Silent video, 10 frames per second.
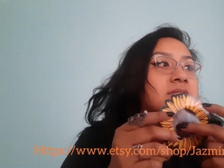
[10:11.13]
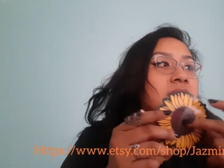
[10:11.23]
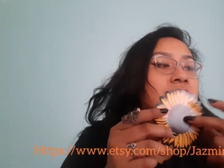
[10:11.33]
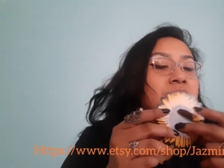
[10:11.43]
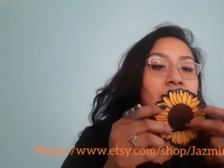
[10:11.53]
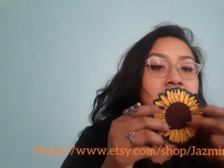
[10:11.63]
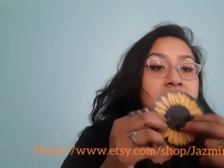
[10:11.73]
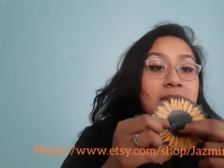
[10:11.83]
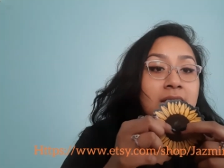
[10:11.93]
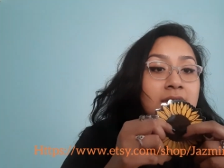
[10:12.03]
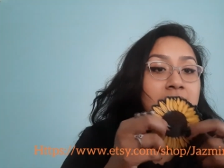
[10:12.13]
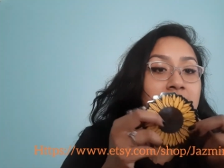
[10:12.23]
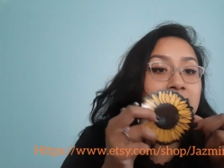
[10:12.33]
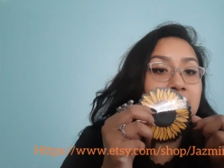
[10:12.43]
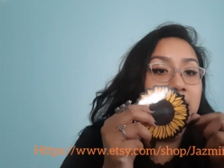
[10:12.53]
I don't know where it's at.
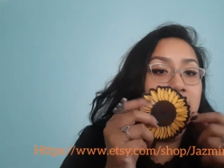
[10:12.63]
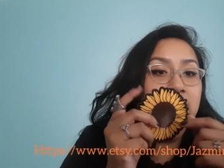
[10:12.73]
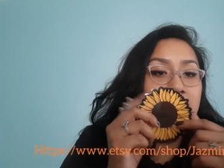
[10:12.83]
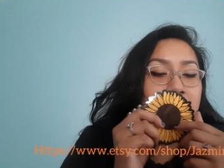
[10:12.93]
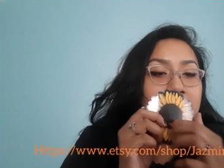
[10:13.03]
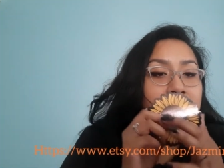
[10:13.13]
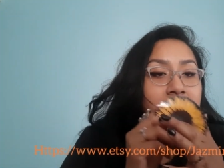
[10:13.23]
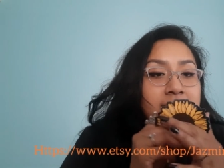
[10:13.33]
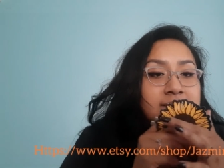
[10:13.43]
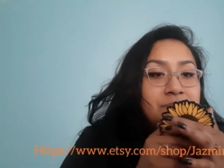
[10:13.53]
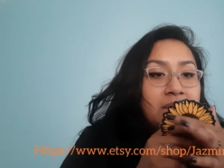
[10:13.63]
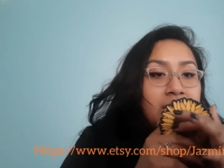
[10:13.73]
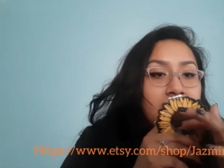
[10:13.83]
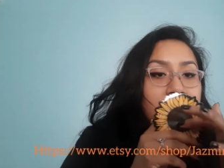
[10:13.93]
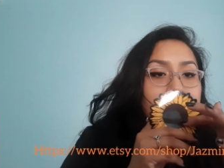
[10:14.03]
And it has
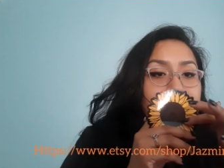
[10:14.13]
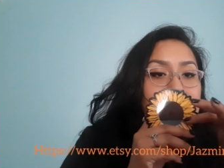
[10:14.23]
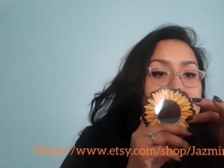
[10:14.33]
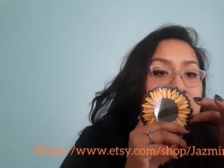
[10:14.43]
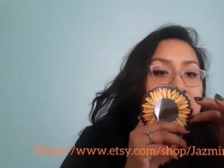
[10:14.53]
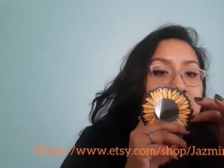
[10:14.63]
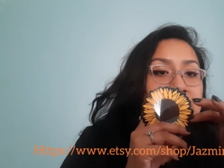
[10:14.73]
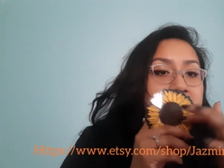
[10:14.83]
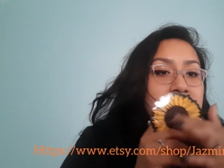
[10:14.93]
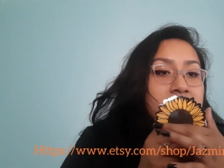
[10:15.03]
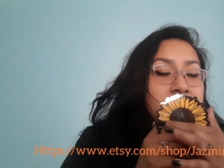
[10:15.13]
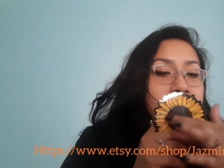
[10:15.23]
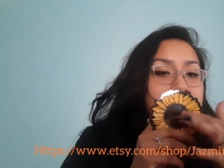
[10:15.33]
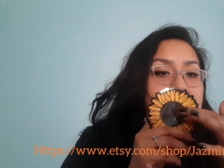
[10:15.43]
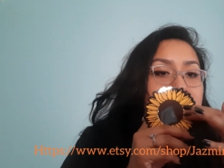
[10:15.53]
my Marisol's name
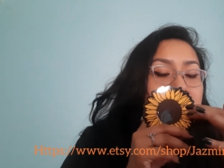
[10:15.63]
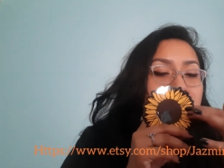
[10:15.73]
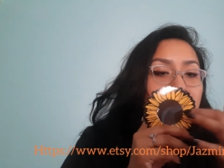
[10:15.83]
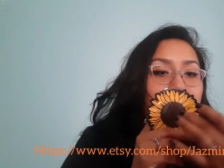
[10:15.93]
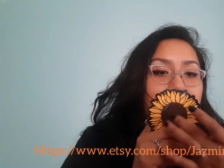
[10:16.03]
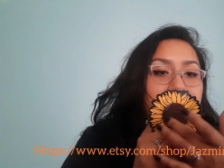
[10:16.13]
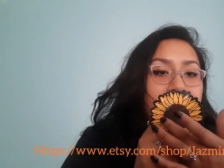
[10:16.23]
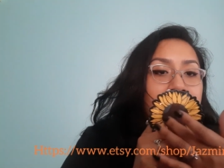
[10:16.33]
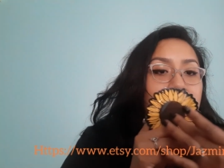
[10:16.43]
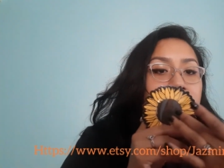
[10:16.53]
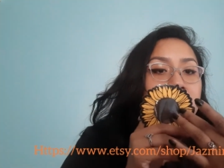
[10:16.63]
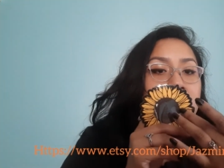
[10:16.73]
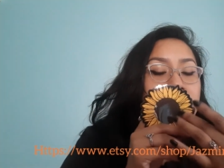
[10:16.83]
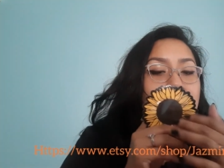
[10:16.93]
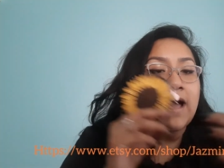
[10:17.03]
in white vinyl.
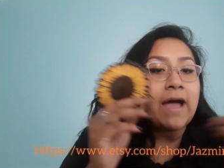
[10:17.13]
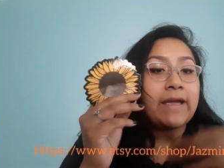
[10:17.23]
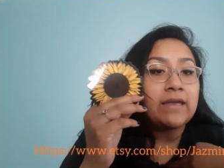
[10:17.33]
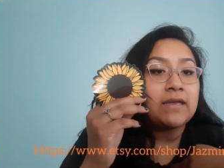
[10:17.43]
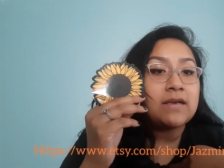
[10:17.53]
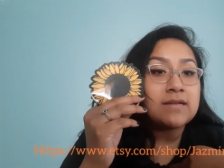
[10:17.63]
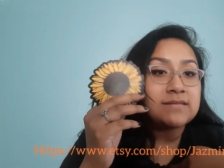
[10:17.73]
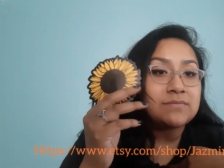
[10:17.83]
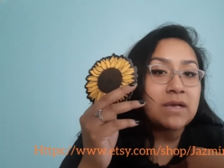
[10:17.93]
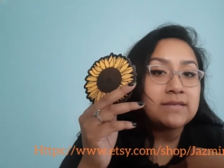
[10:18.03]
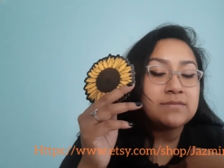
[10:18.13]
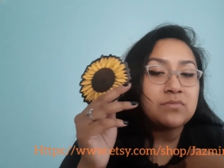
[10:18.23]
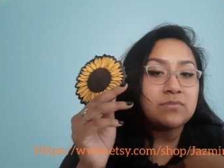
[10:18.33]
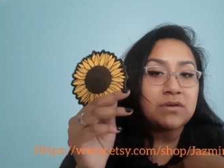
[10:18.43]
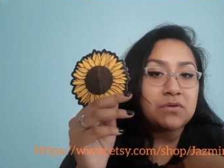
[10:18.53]
I customize them
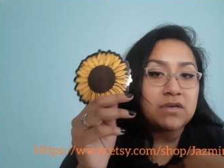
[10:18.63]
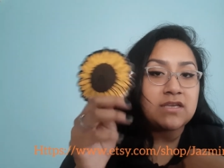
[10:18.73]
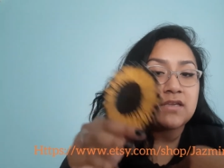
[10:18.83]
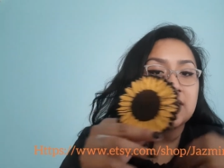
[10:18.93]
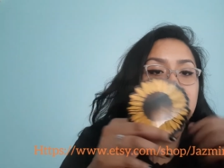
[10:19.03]
with my Cricut.